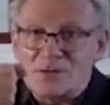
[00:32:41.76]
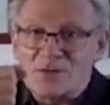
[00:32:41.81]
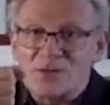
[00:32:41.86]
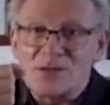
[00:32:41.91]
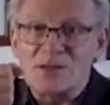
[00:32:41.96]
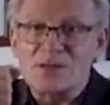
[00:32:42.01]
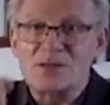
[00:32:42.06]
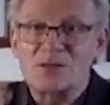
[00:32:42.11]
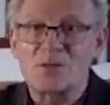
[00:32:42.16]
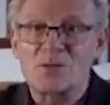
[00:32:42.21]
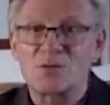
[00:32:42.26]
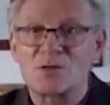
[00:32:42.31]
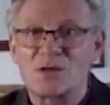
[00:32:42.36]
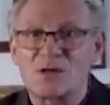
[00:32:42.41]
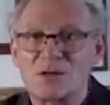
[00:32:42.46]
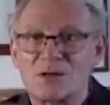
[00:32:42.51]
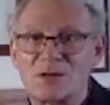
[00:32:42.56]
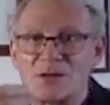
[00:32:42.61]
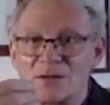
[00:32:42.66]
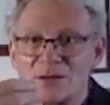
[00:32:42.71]

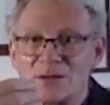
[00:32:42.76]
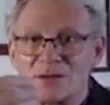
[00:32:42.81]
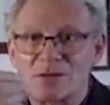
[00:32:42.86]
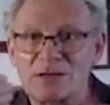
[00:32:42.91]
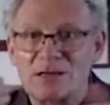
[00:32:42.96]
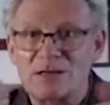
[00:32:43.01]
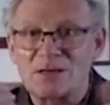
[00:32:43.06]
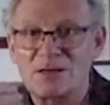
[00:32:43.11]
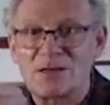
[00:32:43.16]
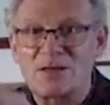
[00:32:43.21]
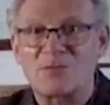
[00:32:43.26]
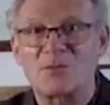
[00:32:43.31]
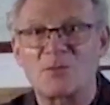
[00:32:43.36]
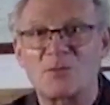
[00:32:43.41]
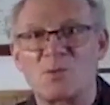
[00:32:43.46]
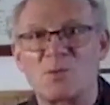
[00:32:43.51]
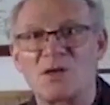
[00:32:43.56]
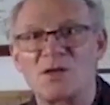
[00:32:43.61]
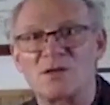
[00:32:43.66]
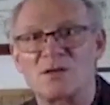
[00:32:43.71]
distorted and it's in
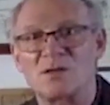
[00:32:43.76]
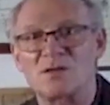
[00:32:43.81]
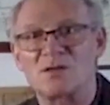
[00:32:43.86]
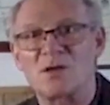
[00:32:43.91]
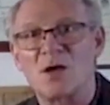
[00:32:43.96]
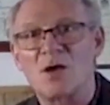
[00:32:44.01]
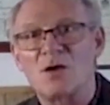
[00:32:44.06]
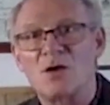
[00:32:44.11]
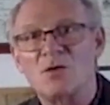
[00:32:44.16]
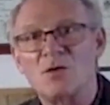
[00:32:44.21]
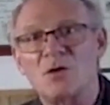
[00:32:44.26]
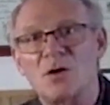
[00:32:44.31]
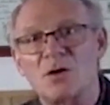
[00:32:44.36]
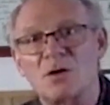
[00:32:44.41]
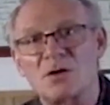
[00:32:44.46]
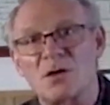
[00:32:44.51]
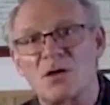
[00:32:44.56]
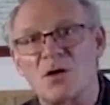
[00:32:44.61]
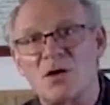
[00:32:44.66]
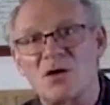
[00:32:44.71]
different pieces, you go
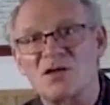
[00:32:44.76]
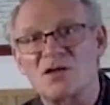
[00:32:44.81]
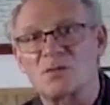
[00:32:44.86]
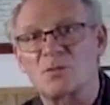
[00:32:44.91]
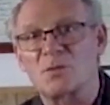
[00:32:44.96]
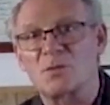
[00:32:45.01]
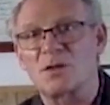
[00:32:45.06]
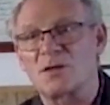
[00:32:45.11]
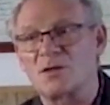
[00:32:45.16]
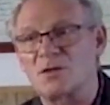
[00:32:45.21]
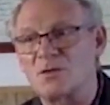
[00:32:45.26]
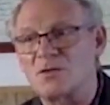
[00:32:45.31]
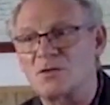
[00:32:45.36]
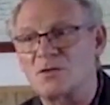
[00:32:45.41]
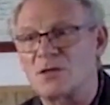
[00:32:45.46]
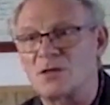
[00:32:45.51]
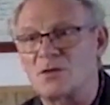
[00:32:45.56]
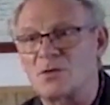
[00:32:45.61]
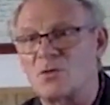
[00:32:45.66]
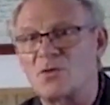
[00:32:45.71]
to the hospital and you
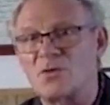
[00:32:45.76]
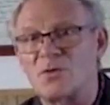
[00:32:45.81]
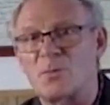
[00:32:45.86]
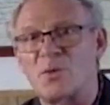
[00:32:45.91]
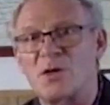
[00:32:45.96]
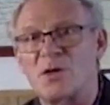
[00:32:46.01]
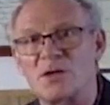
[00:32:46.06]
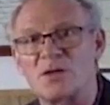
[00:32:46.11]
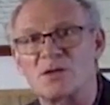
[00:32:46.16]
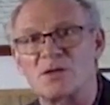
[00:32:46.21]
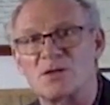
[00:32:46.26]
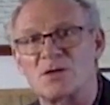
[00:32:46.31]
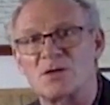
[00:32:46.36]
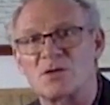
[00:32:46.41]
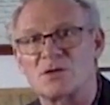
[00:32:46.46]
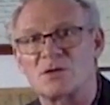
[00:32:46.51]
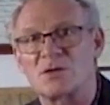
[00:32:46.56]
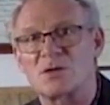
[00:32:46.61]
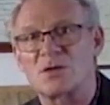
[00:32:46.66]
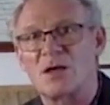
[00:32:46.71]
see an orthopedic
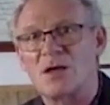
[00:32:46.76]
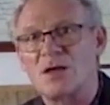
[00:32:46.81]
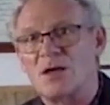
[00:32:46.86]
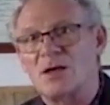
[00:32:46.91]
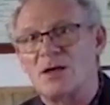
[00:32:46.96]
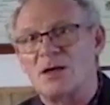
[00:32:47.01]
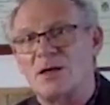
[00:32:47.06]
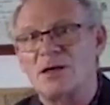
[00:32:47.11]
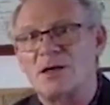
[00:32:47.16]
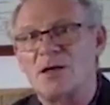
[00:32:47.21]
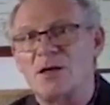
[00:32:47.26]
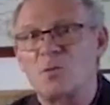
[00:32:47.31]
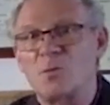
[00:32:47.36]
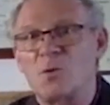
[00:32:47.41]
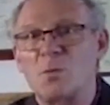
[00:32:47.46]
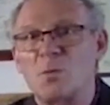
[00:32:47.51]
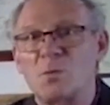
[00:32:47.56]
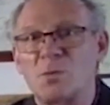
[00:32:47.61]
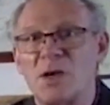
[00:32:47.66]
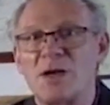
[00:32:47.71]
surgeon and he'll
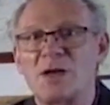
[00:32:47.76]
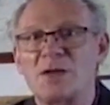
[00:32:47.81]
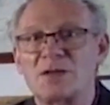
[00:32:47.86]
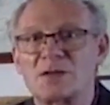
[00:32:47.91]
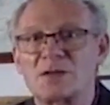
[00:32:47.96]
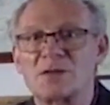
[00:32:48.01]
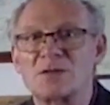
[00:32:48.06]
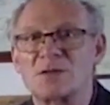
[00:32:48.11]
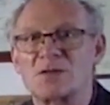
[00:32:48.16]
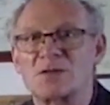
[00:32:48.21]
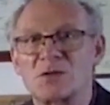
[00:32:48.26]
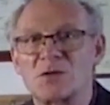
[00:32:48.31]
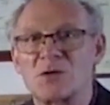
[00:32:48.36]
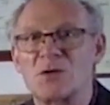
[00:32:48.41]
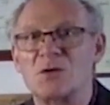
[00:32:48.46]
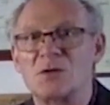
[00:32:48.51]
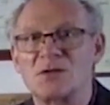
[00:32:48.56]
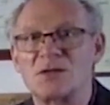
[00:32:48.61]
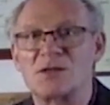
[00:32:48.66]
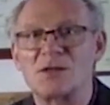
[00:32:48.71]
put plates and
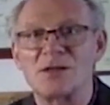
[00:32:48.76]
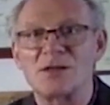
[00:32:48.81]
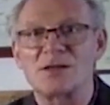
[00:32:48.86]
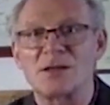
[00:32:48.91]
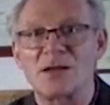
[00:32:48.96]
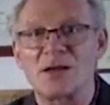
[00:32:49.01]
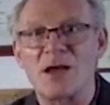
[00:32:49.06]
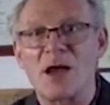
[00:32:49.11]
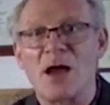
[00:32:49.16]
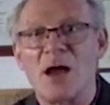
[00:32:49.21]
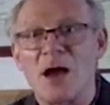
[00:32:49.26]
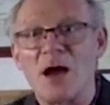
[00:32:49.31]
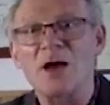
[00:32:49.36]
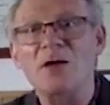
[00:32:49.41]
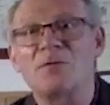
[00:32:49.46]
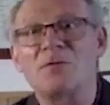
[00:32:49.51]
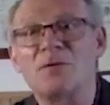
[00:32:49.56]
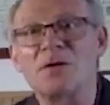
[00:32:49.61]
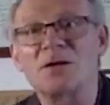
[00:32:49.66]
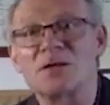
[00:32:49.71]
screws and he say, I
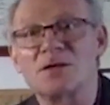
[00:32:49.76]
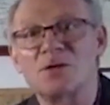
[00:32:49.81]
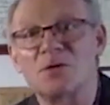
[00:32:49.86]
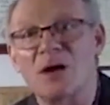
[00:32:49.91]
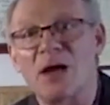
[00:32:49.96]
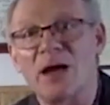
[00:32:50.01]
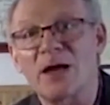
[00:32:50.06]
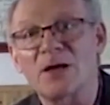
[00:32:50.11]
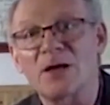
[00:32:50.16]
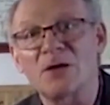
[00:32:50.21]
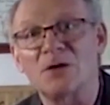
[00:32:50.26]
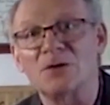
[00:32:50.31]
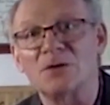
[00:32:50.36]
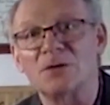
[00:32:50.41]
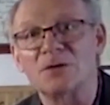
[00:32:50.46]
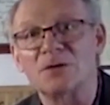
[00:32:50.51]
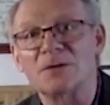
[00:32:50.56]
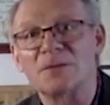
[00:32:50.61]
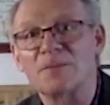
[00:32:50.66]
fixed your ankle.